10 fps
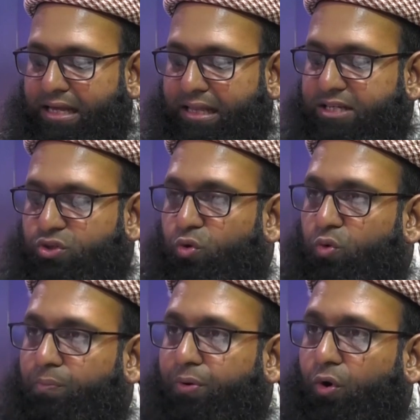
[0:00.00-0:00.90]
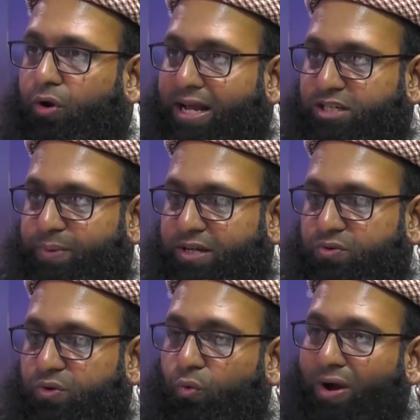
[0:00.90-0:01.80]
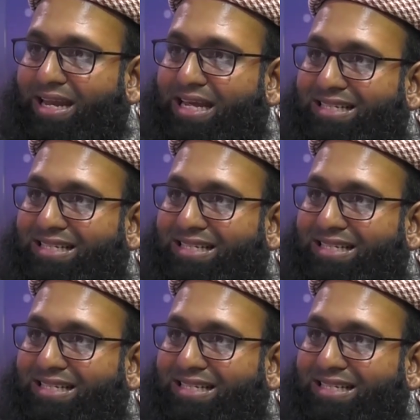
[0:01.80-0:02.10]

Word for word: There's two broad aspects to it. One is